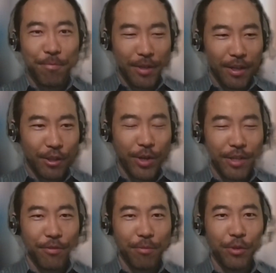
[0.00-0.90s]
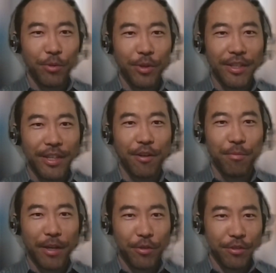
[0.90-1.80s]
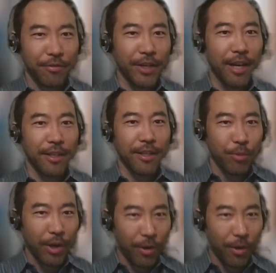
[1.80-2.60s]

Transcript: transfer between their bank reserve account as well.